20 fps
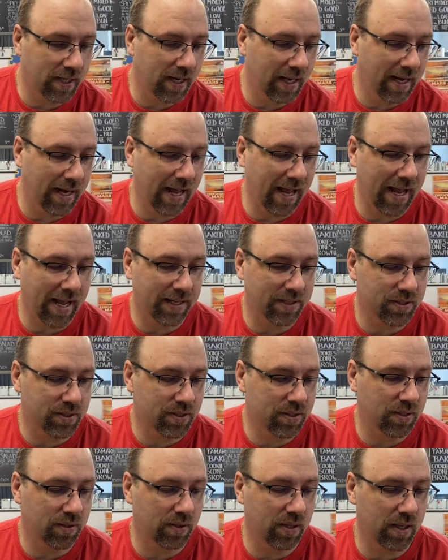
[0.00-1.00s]
and adds
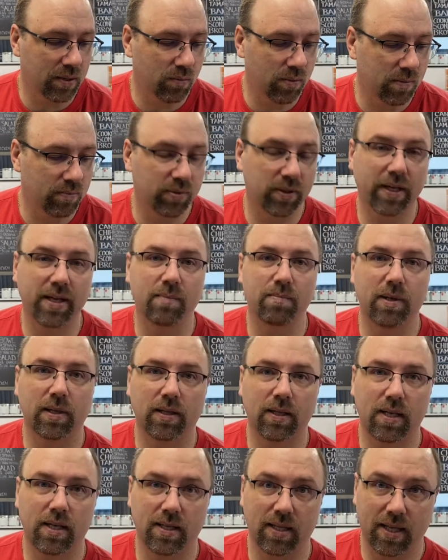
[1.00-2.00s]
to the
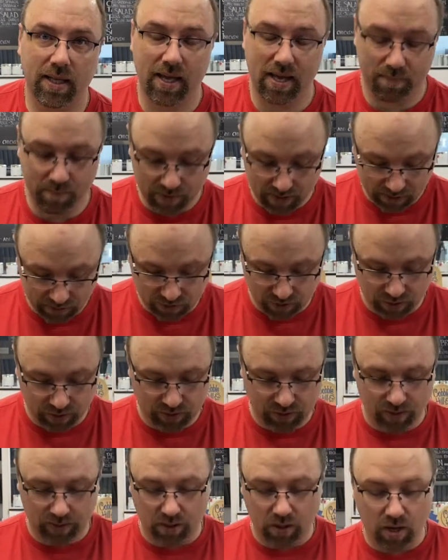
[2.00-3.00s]
replayability of the game. It's just
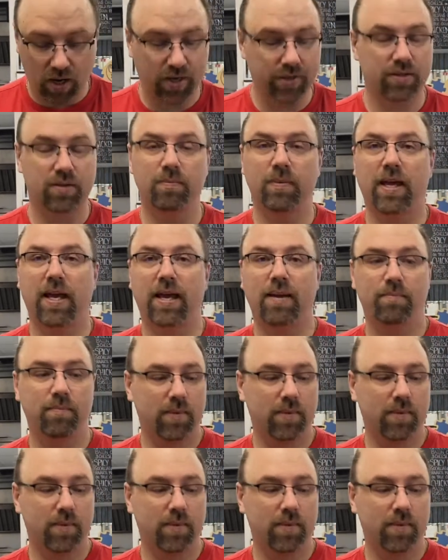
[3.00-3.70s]
an awesome game.